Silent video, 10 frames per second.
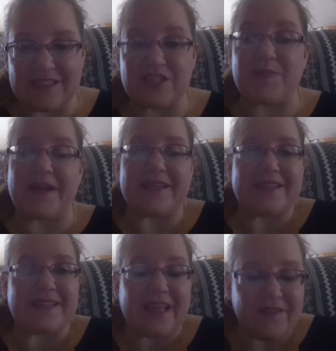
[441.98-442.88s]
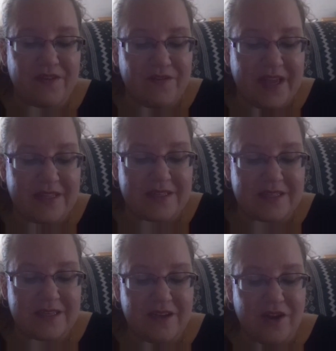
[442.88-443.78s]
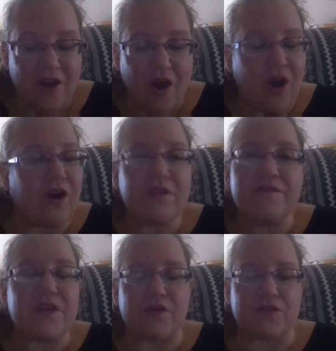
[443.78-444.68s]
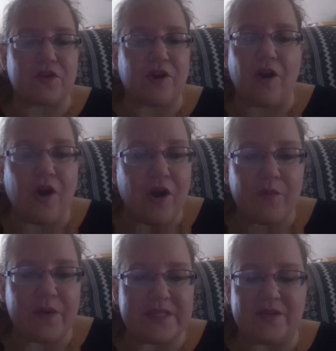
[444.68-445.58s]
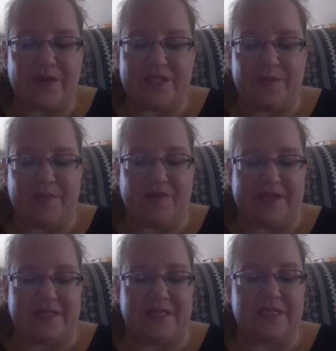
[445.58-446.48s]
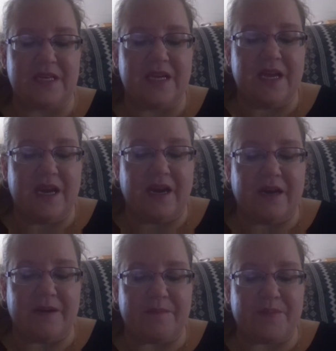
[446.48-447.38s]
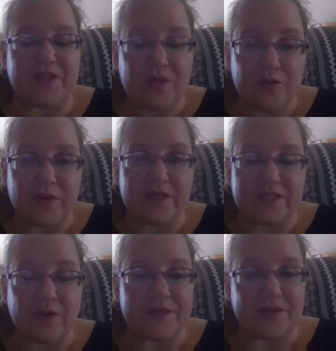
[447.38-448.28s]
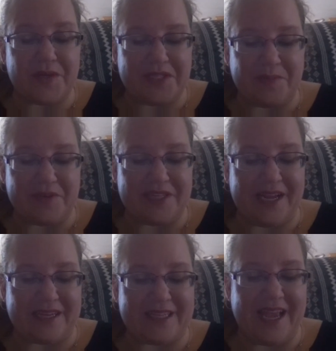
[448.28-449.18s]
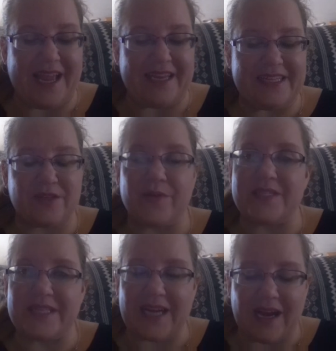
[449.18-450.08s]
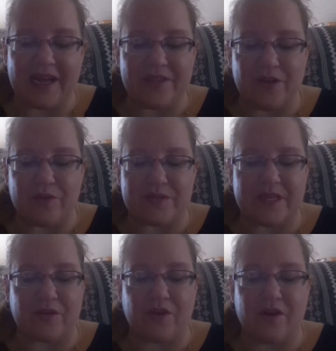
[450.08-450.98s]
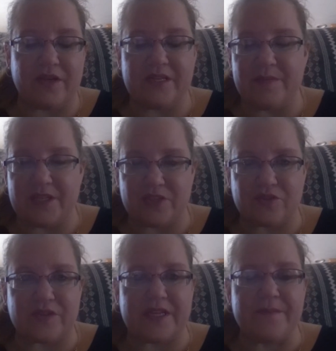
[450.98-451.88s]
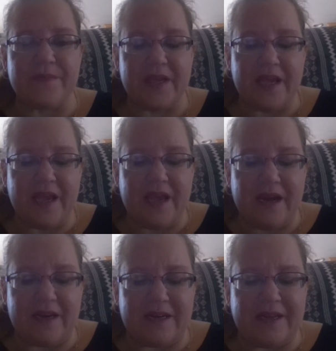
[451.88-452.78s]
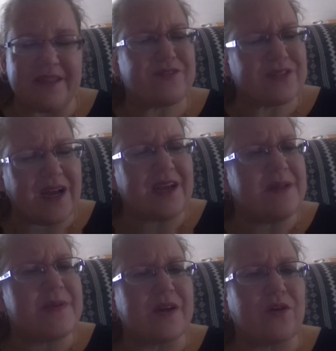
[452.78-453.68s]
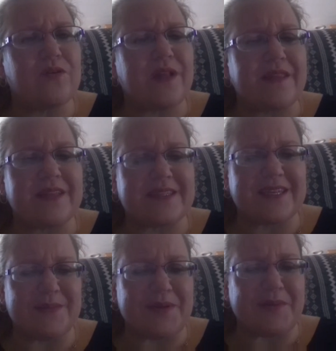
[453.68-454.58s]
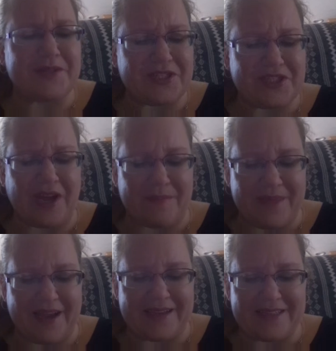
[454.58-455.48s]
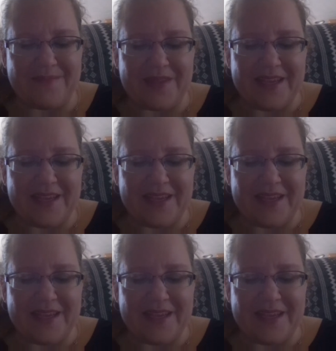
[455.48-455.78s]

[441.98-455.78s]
despite life events, all of those are always going to be present. But the Lord is always going to protect, and he's going to guide those that are called into ministry. And there's not going to be a whole lot that's going to be able to stop that.